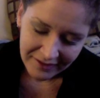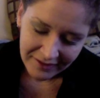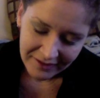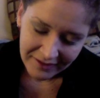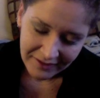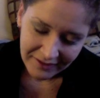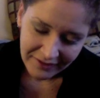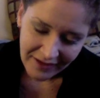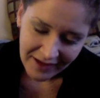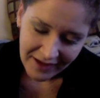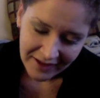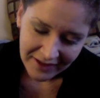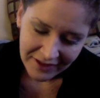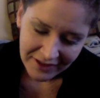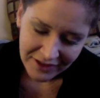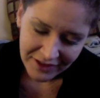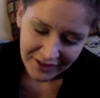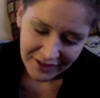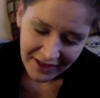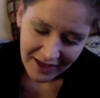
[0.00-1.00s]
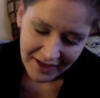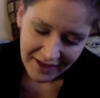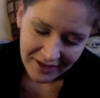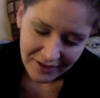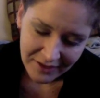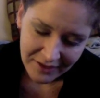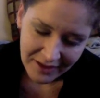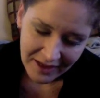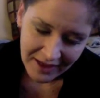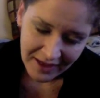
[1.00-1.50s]
the fact that she can
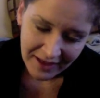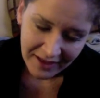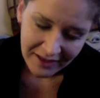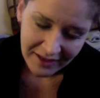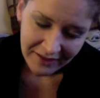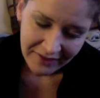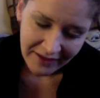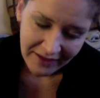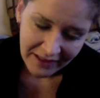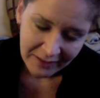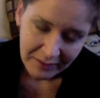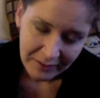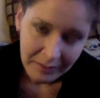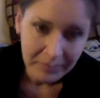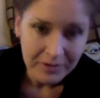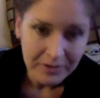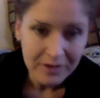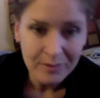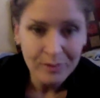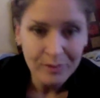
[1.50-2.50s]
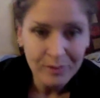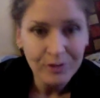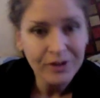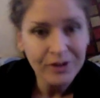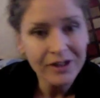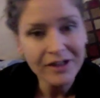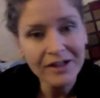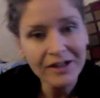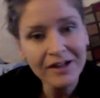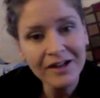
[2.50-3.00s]
do that, and the fact that people support
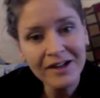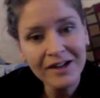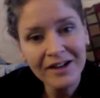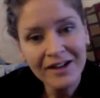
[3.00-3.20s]
her,